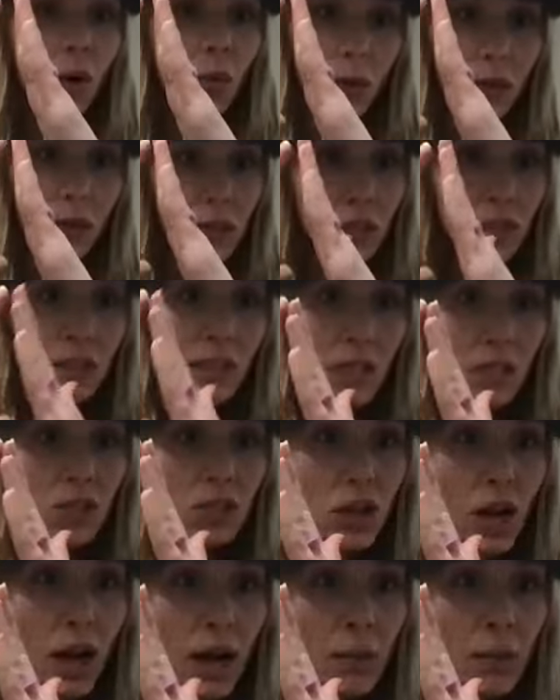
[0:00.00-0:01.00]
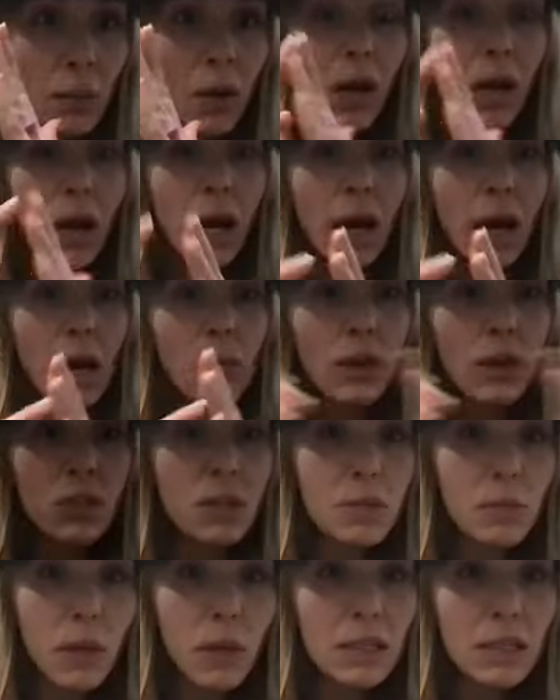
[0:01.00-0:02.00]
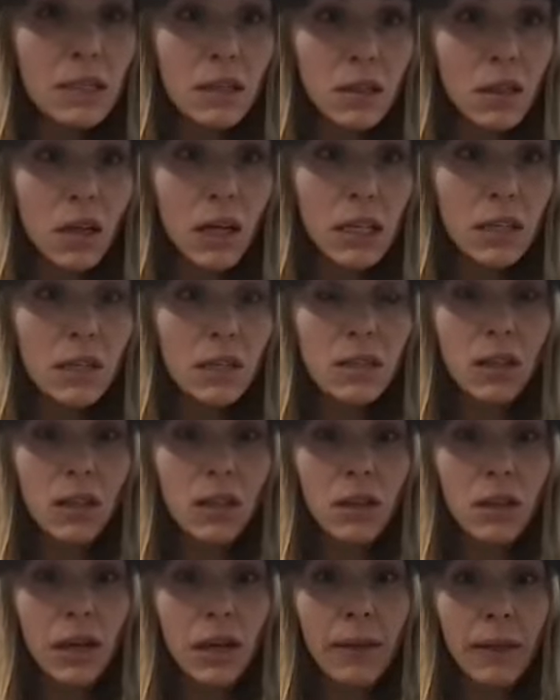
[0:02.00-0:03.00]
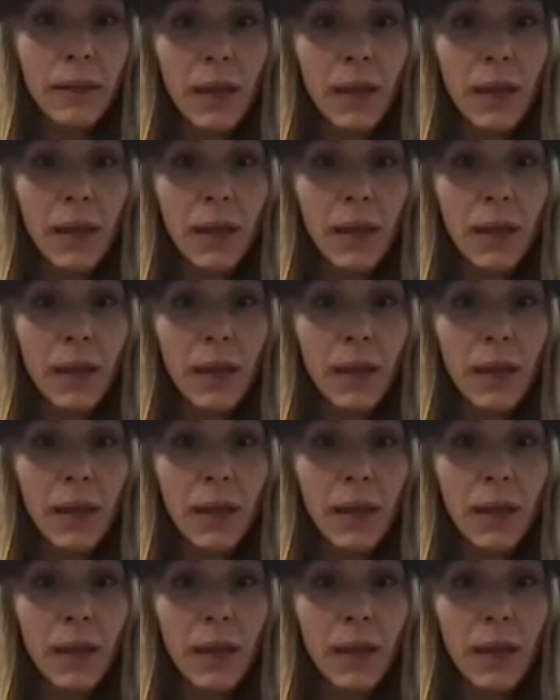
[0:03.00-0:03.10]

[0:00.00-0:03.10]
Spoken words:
with the ski strap. It just makes it a lot easier.